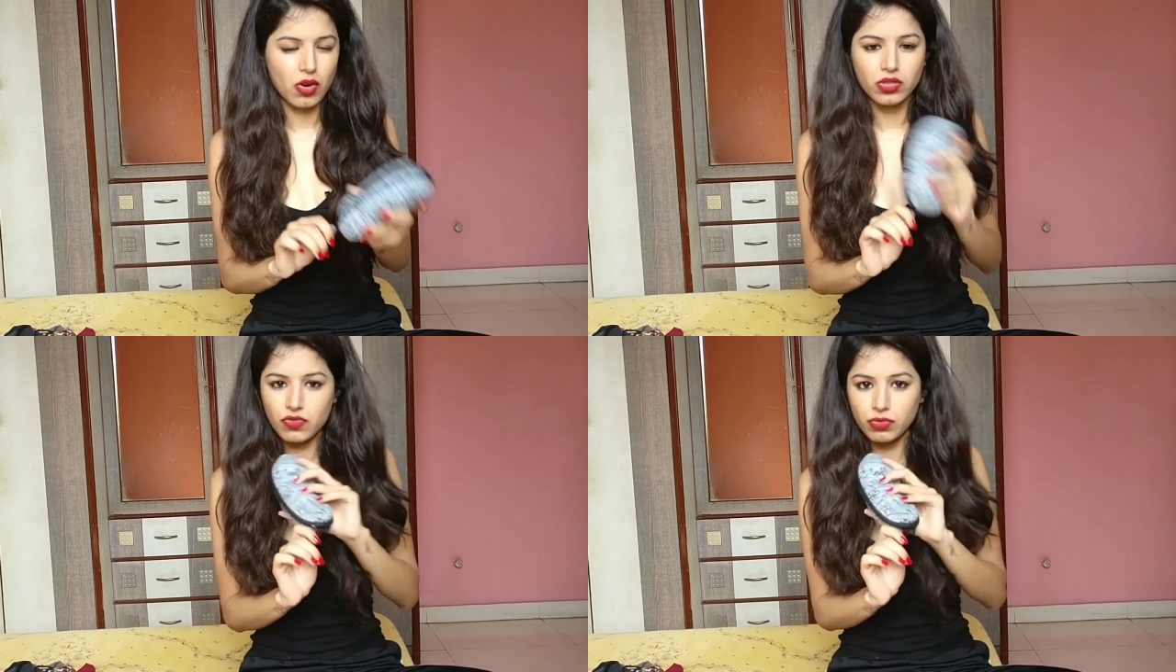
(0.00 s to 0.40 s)

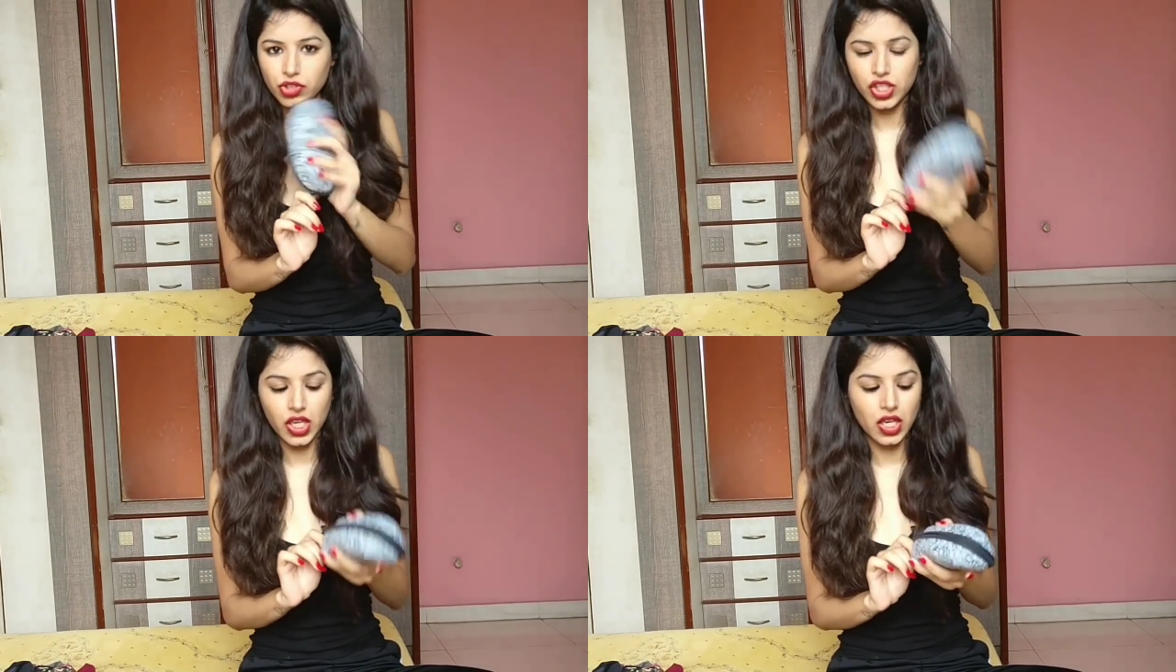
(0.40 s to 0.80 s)
I got this
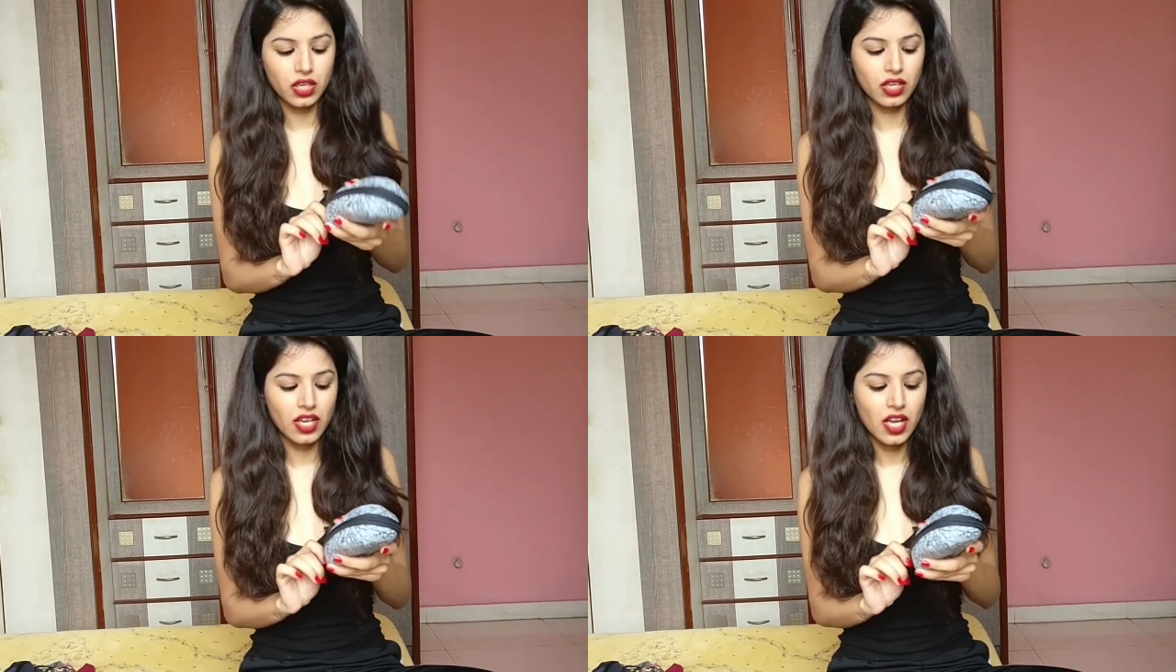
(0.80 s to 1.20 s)
from
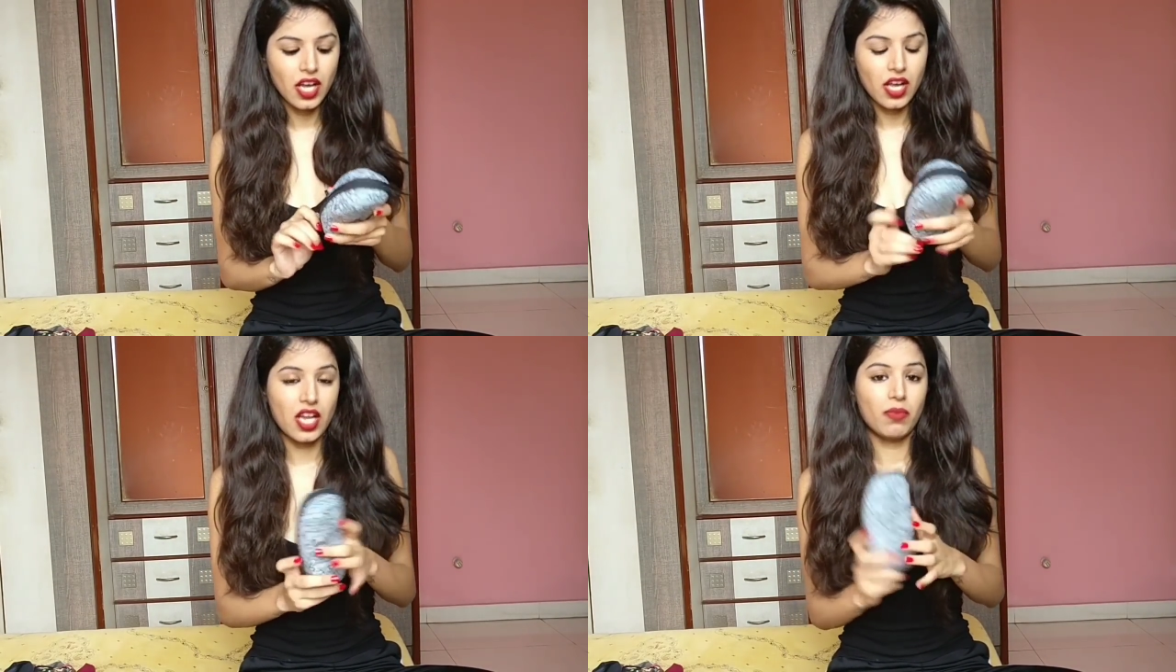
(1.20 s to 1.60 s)
Shein
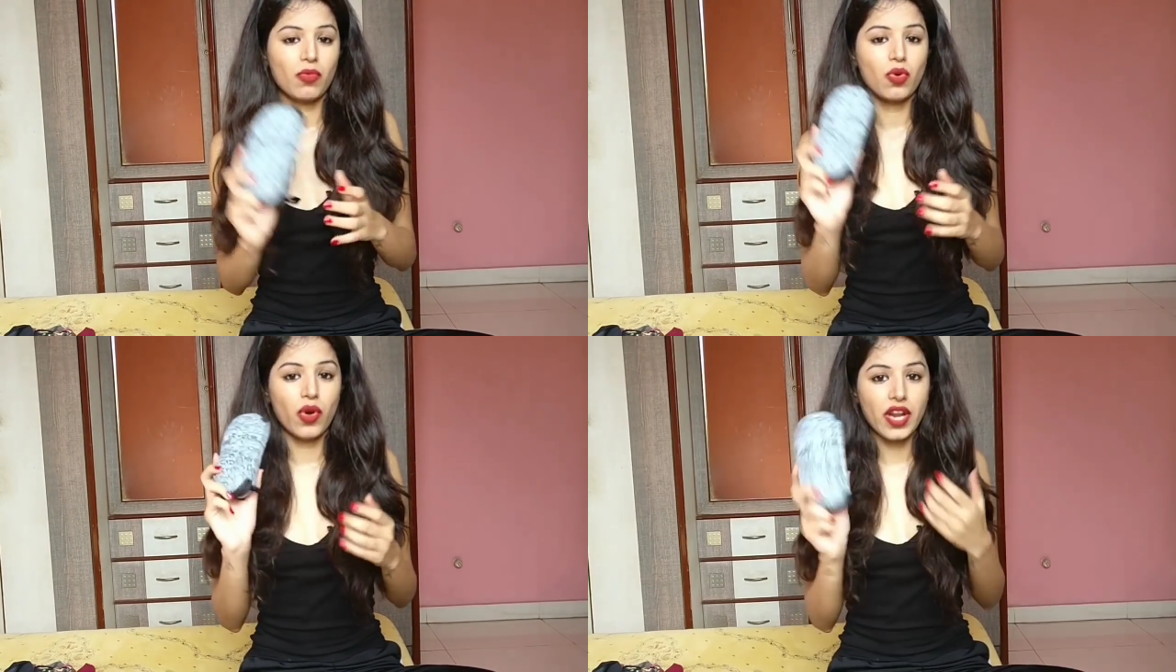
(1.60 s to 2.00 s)

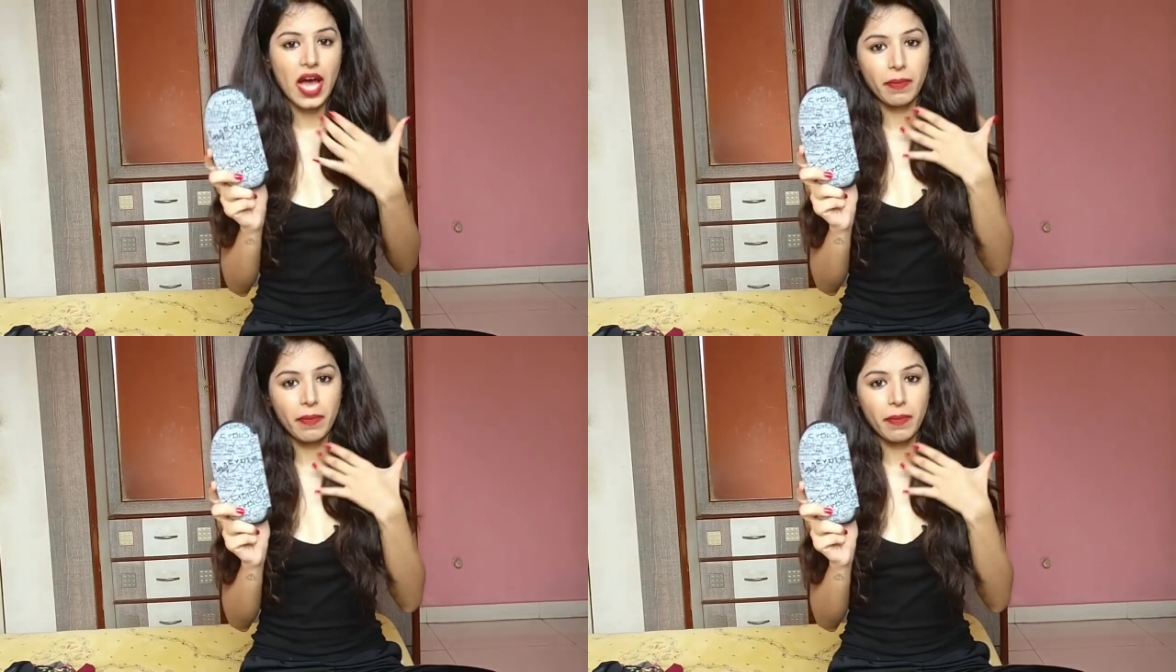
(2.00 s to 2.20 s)
and I'm quite